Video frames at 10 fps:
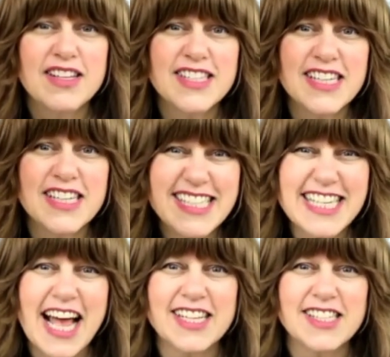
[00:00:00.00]

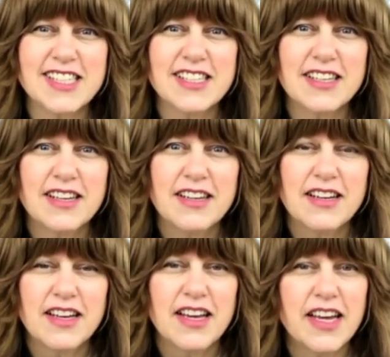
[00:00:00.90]
success
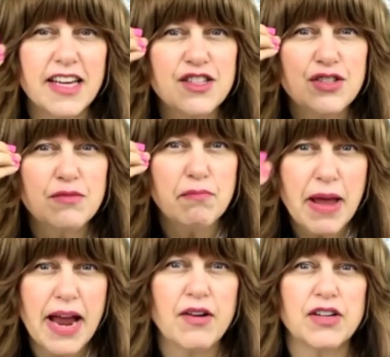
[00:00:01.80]
in
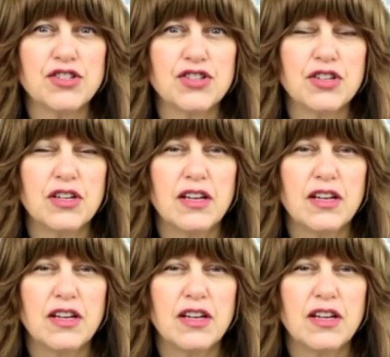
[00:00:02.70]
marriage?